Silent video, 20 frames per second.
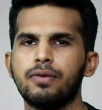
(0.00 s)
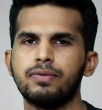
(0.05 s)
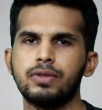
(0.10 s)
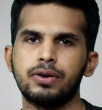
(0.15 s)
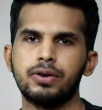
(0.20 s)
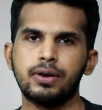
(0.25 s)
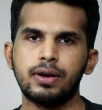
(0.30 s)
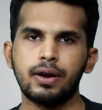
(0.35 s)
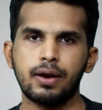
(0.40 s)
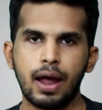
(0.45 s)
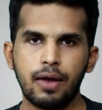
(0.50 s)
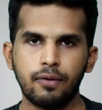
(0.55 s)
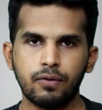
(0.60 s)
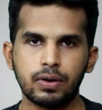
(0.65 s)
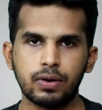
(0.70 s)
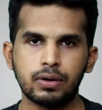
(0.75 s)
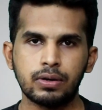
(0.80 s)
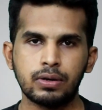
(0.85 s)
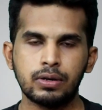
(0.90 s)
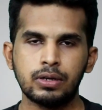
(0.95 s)
of the
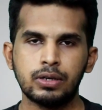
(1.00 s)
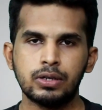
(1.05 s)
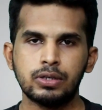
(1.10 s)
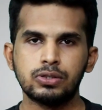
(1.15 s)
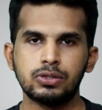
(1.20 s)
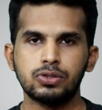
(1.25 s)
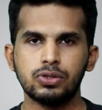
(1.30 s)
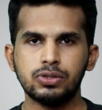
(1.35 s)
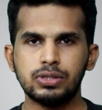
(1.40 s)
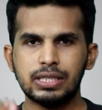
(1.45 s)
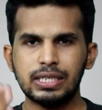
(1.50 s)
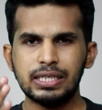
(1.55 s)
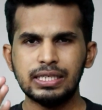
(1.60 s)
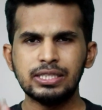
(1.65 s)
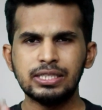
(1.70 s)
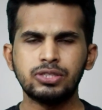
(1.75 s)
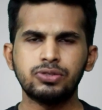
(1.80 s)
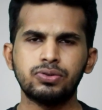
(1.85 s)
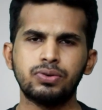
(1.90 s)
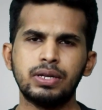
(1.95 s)
driver. So
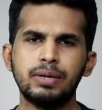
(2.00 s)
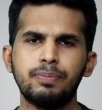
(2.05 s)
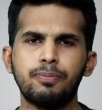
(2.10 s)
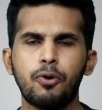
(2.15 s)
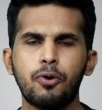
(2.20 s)
these 3